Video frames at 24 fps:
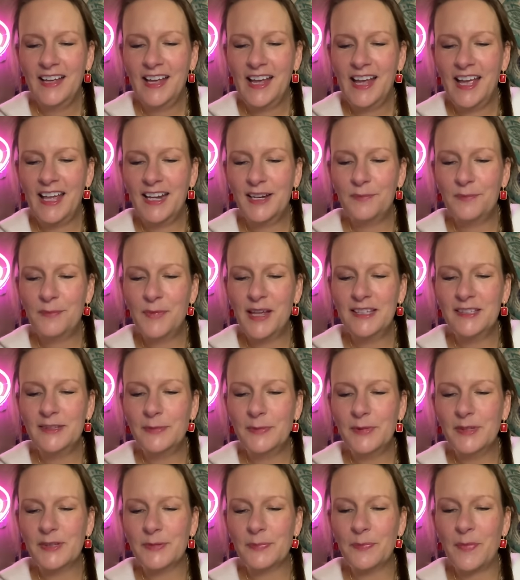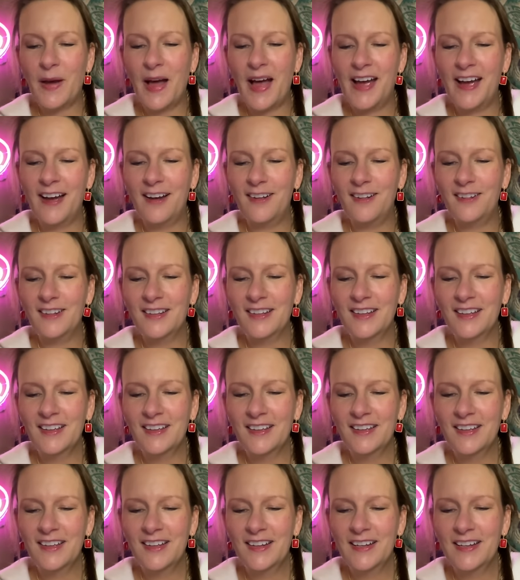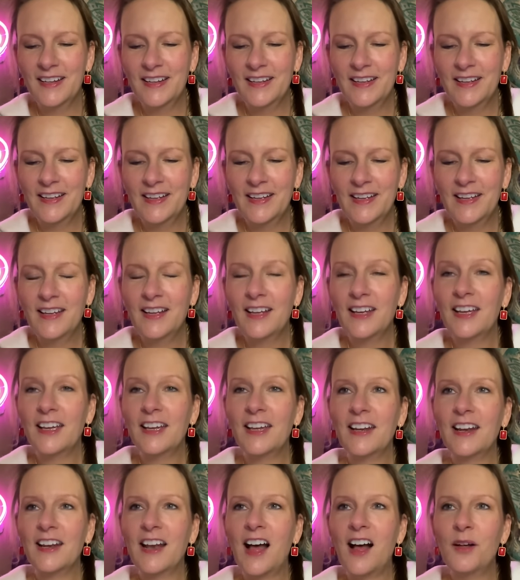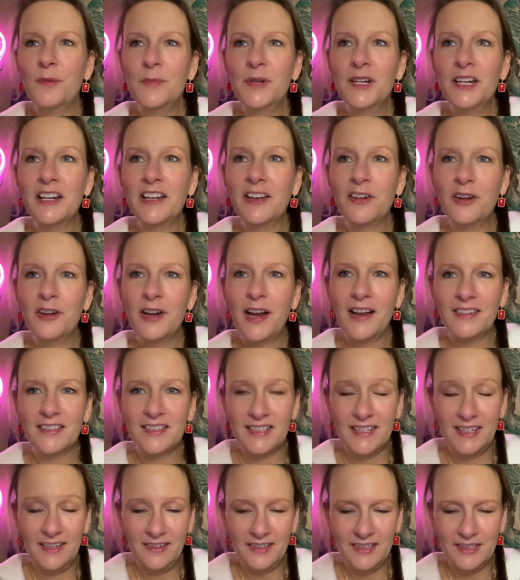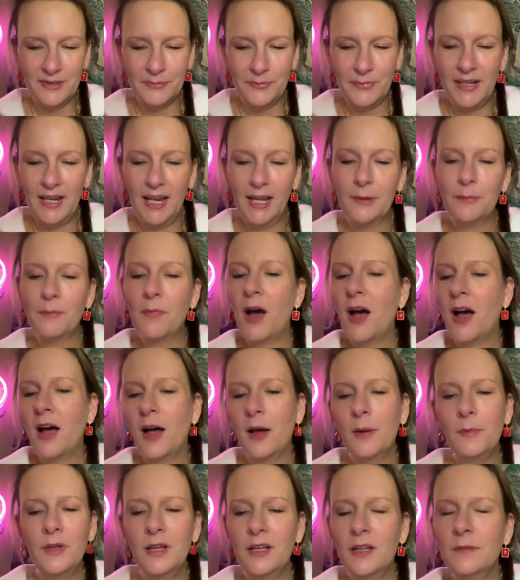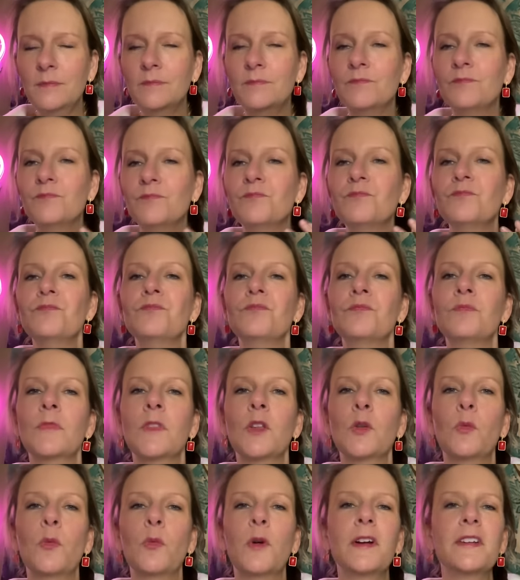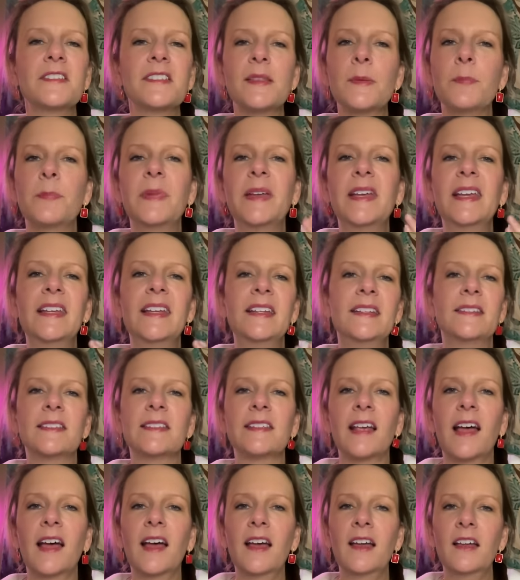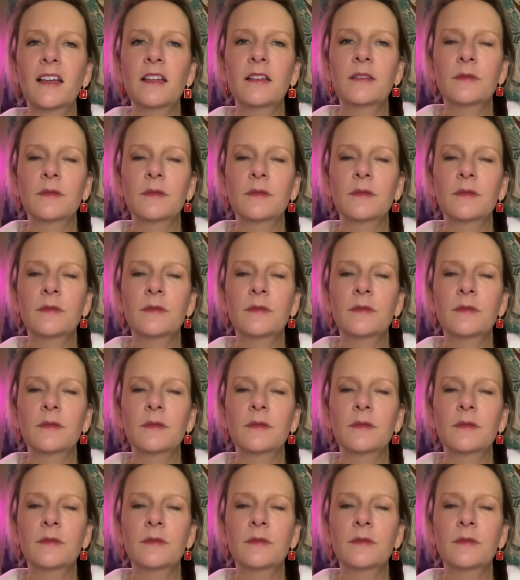And it makes me smile. And I'm going to go downstairs and be like, Mom, where's the pizza?